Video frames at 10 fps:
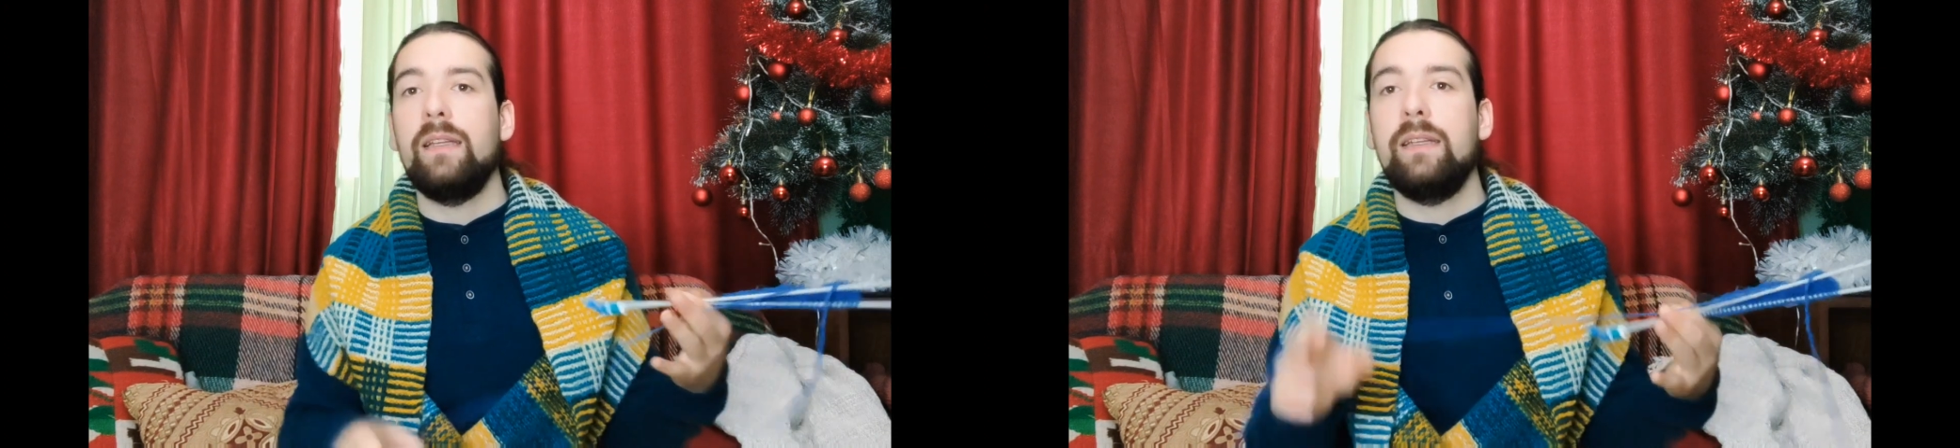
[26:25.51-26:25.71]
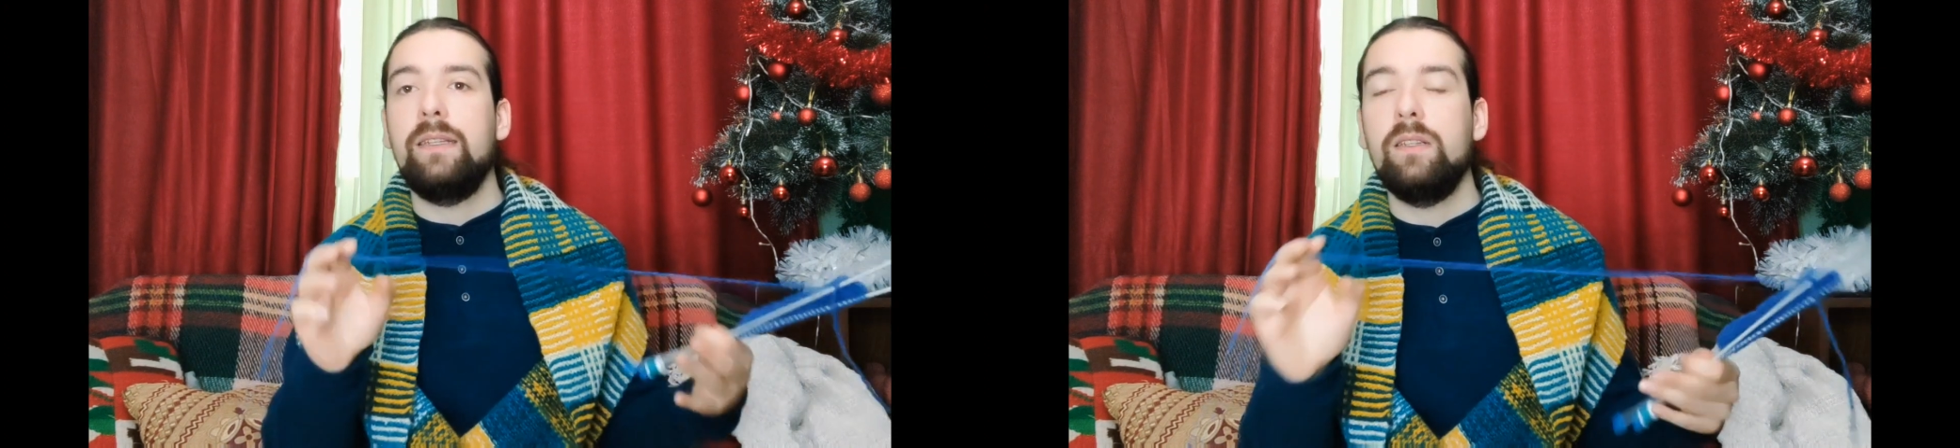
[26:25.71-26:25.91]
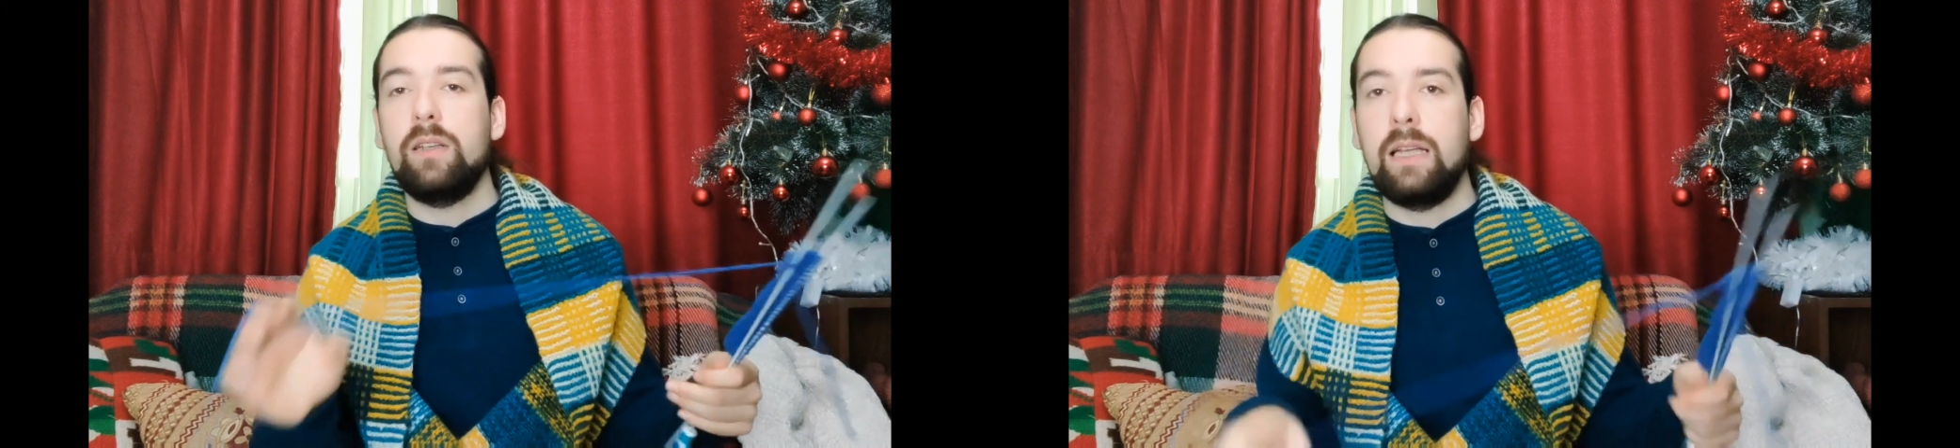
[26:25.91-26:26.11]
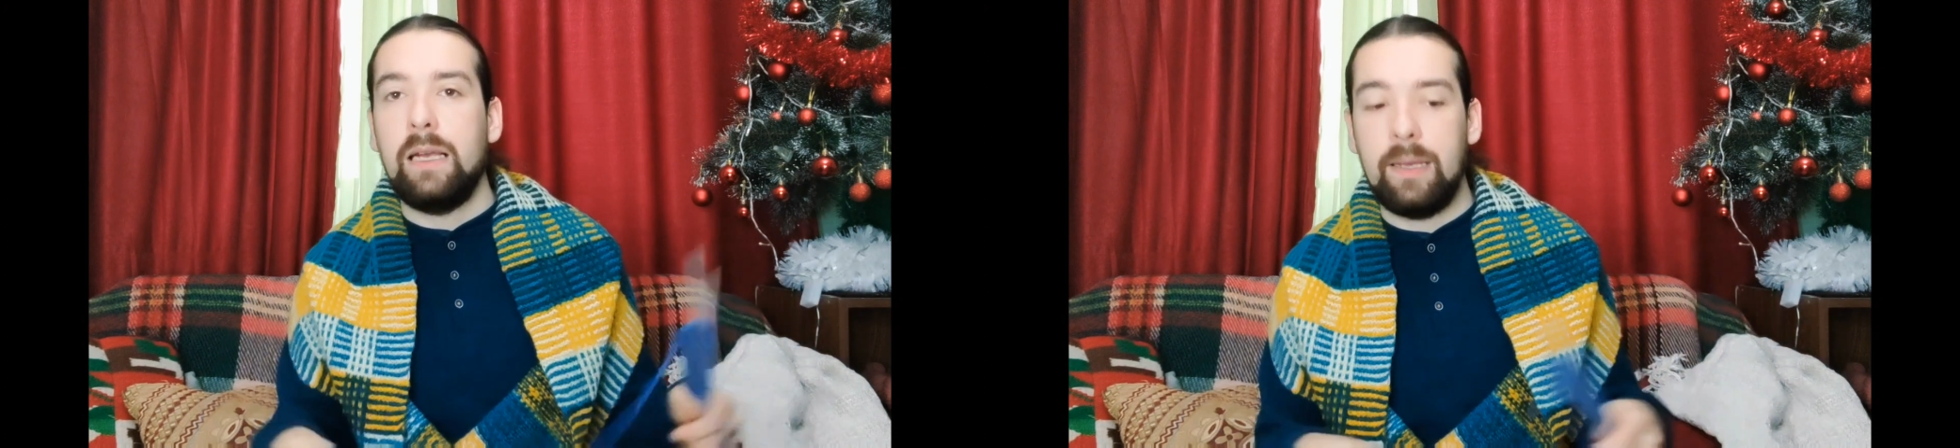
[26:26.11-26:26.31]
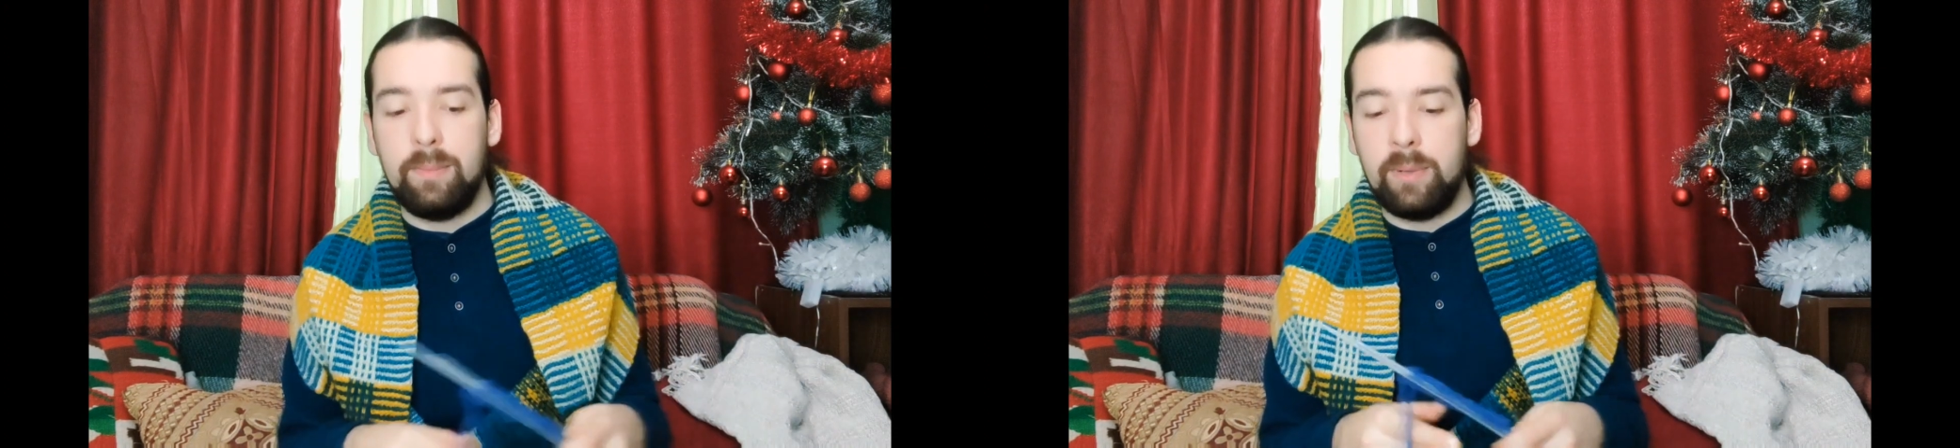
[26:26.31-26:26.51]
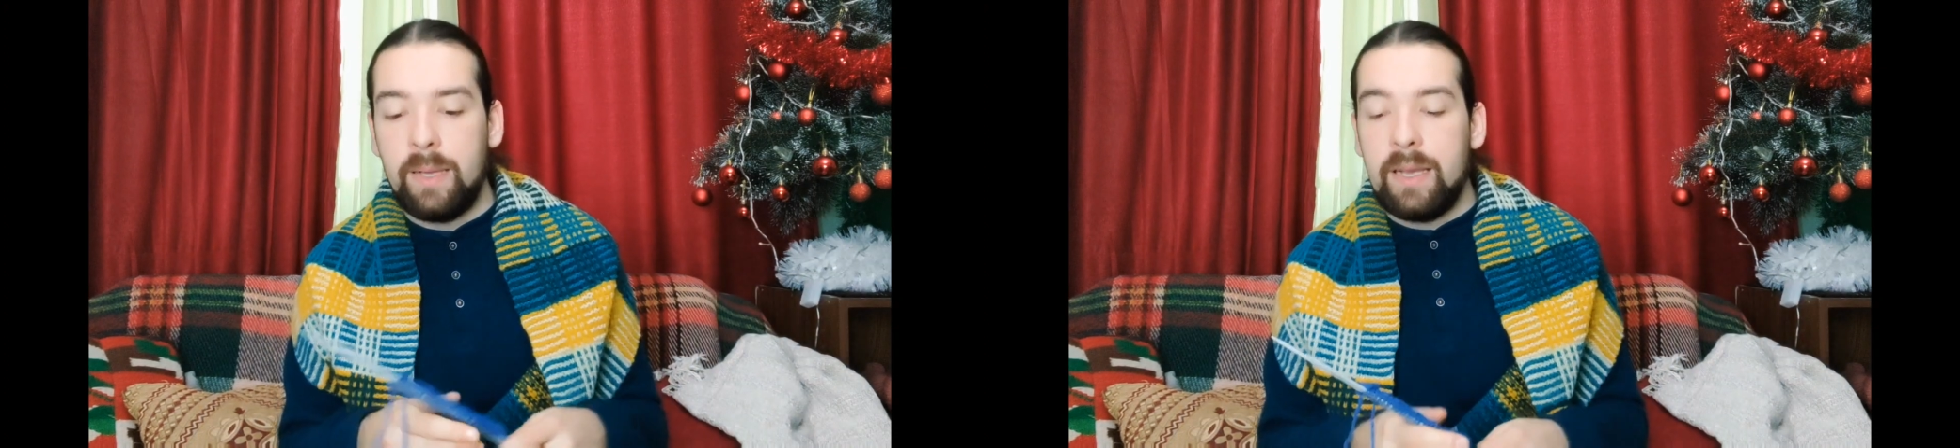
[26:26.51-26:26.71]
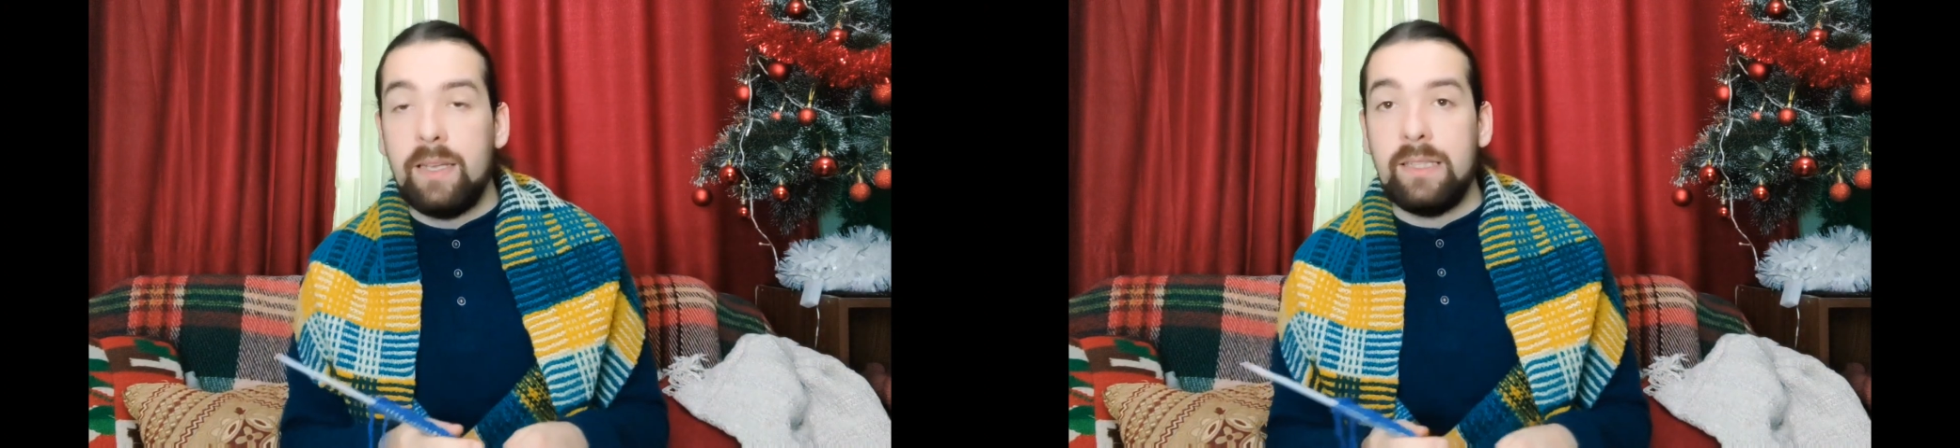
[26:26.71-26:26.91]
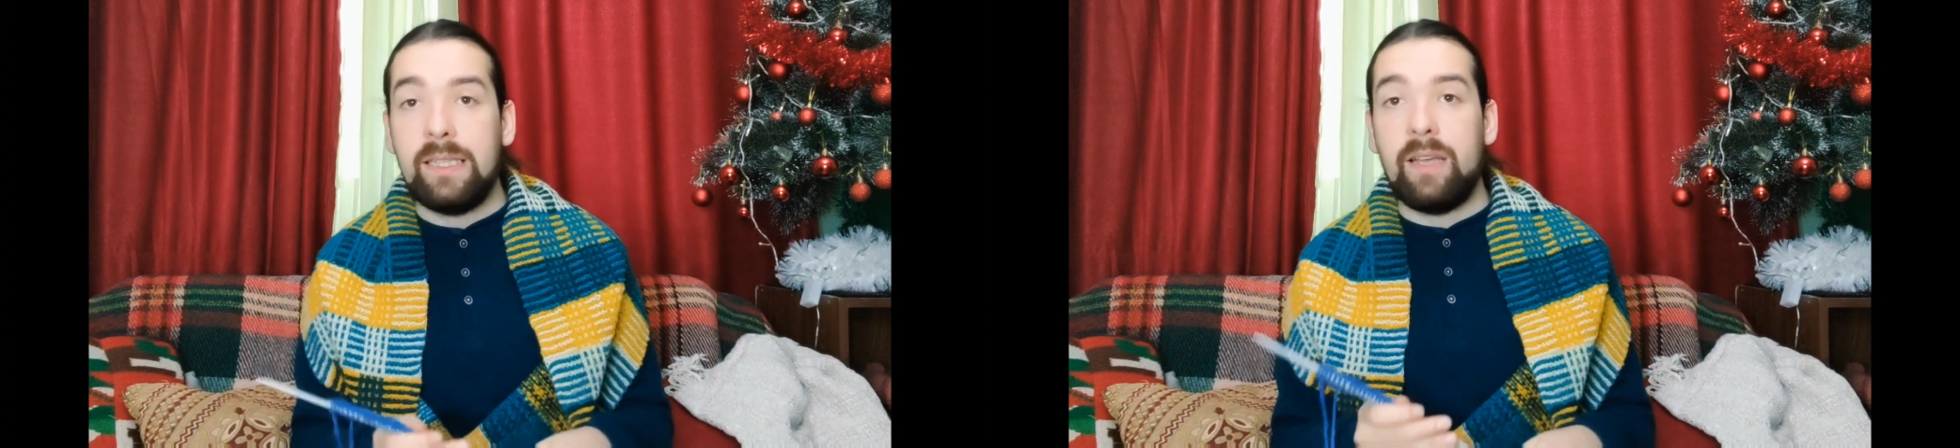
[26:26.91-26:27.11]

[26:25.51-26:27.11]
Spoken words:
to a little clip